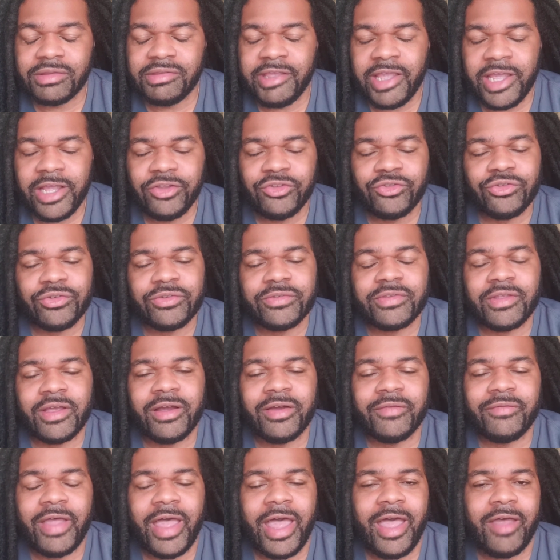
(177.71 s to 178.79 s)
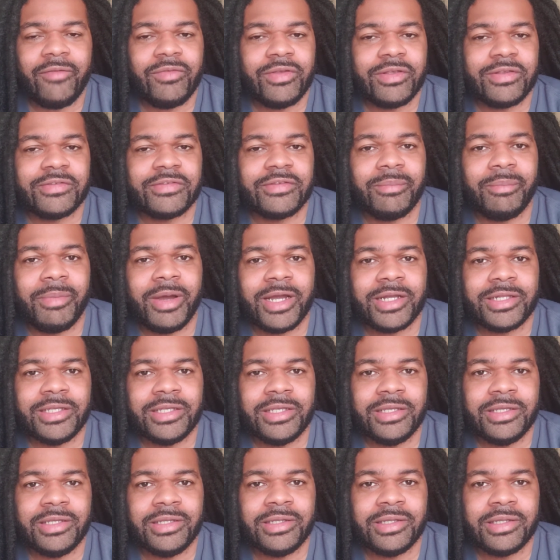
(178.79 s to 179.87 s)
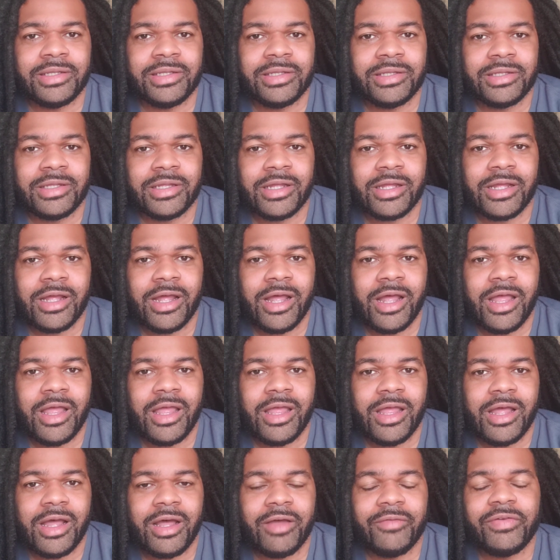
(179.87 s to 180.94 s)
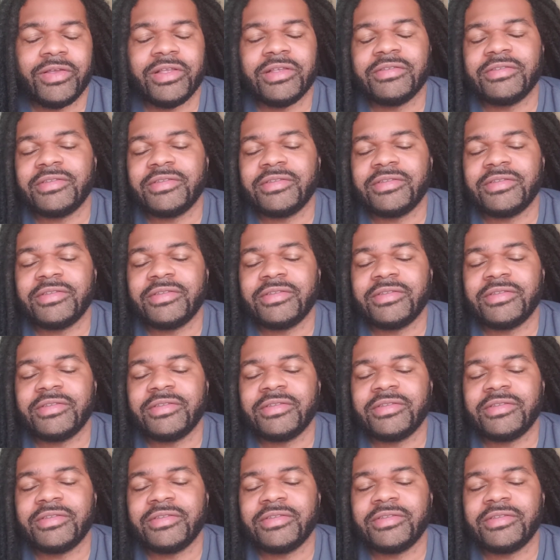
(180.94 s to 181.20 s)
dangers of having somebody of his